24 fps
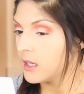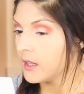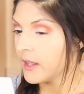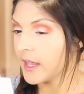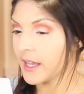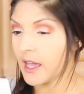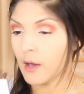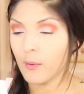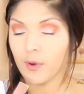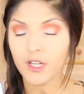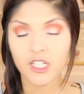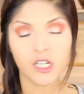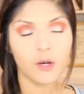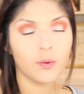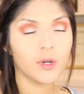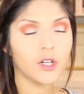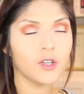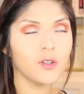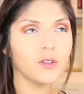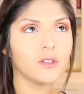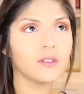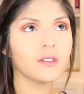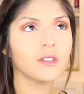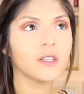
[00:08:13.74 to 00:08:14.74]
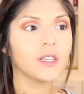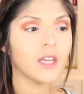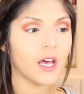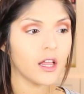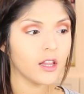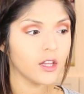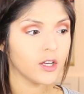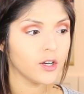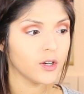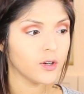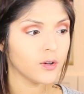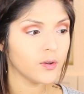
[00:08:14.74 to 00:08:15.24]
like, I wish I would have used the
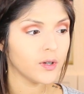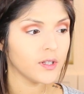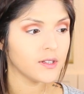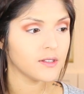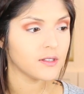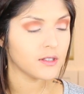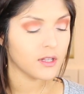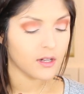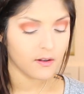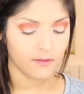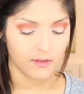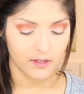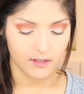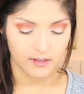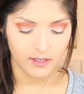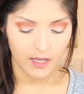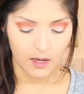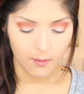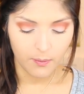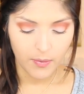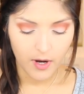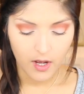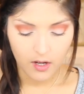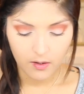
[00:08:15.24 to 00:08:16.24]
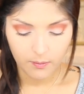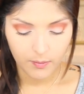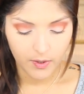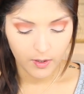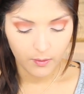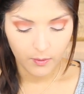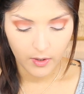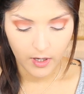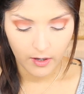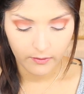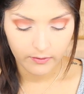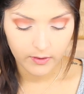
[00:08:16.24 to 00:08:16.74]
yellow instead of this light brown,
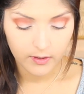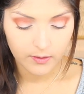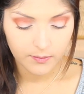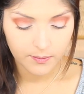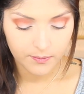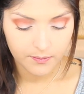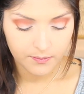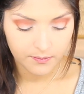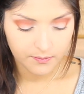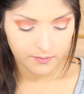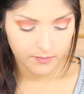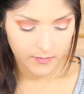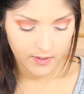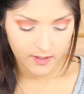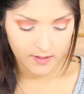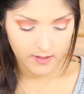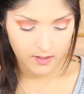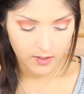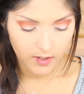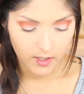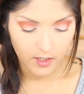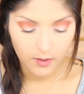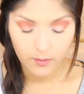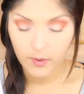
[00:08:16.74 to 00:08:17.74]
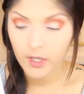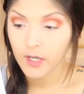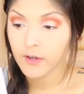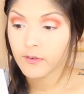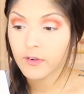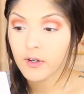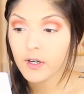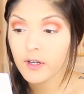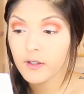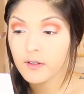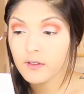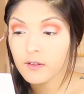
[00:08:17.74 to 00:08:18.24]
but whatever. It's still gonna work
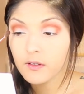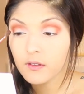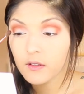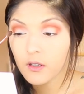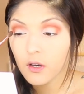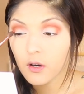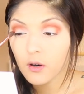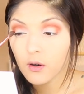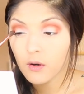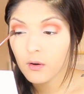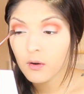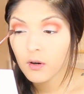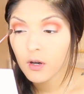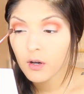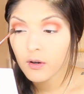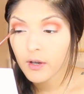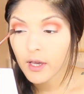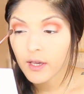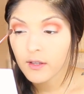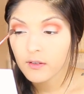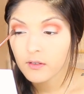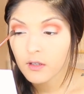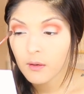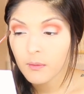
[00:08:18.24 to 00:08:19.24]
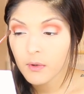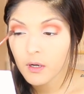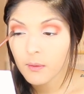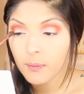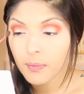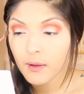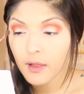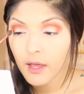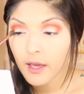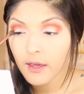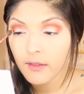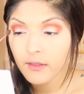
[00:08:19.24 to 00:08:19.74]
for us. So, okay, so I'm gonna
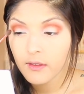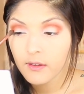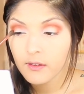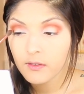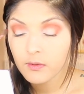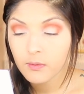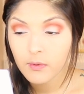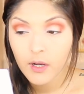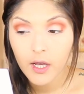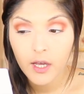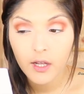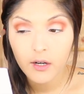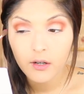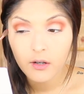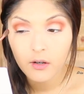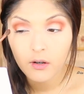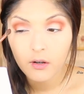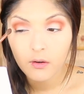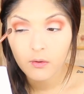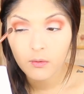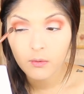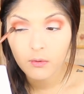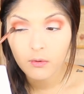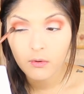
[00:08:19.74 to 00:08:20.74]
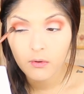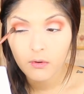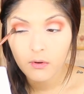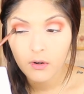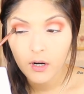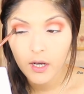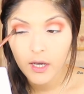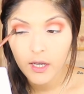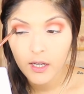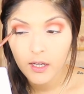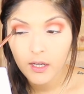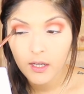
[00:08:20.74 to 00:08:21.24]
apply this red
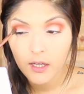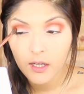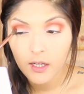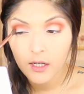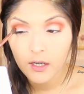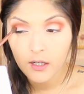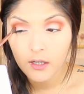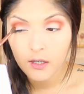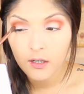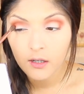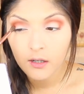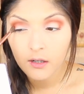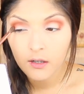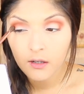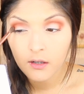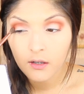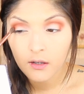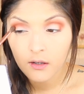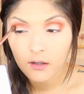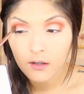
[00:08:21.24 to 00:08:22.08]
right here